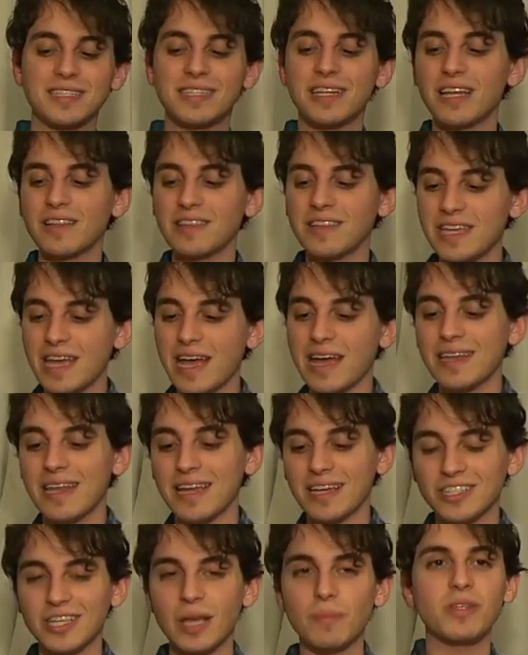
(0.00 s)
it did at the end,
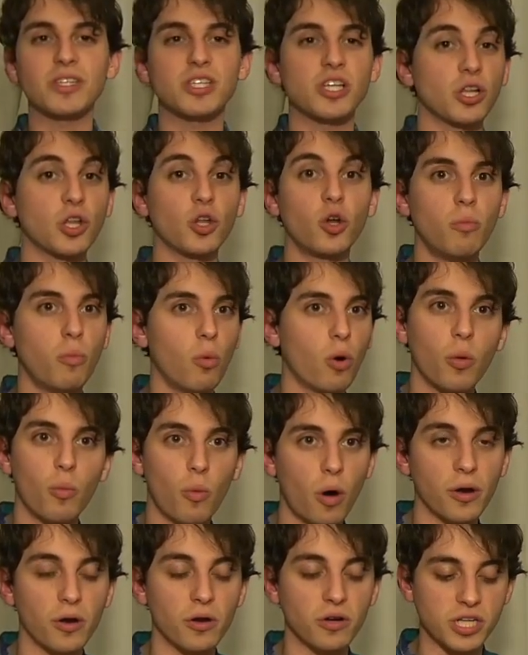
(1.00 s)
except it's a little more
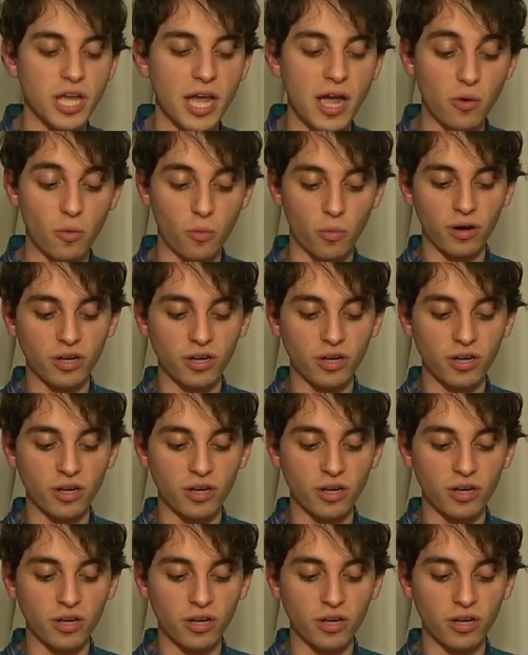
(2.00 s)
watered down.